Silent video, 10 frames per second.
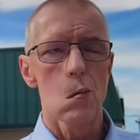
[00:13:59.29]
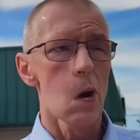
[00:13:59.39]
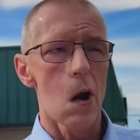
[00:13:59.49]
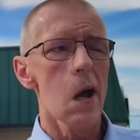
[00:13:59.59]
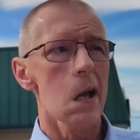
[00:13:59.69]

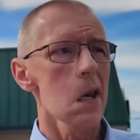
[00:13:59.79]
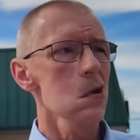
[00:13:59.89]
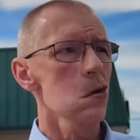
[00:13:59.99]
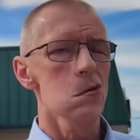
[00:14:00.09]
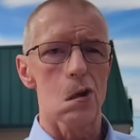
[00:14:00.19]
Well, I've got
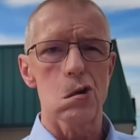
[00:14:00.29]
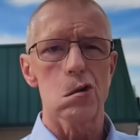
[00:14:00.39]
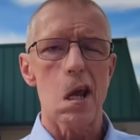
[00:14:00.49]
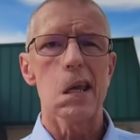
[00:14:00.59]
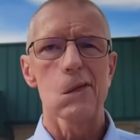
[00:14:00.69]
issues that
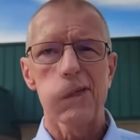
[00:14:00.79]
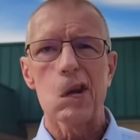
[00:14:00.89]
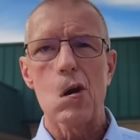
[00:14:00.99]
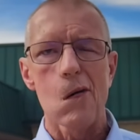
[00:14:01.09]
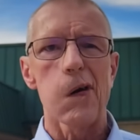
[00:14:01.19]
you're taking
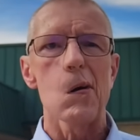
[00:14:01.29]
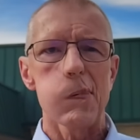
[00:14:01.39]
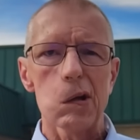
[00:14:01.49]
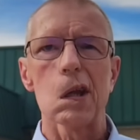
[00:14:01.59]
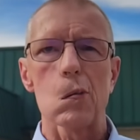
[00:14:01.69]
video of our
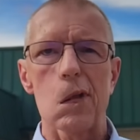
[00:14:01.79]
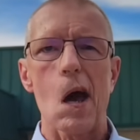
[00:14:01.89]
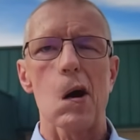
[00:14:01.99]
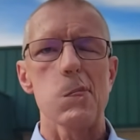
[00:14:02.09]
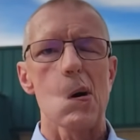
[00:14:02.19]
building
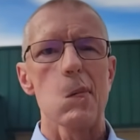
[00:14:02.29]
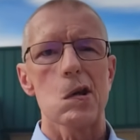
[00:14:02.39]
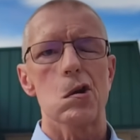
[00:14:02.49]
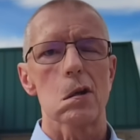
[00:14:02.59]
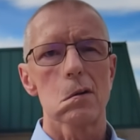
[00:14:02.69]
without our
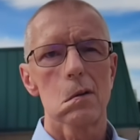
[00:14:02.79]
permission.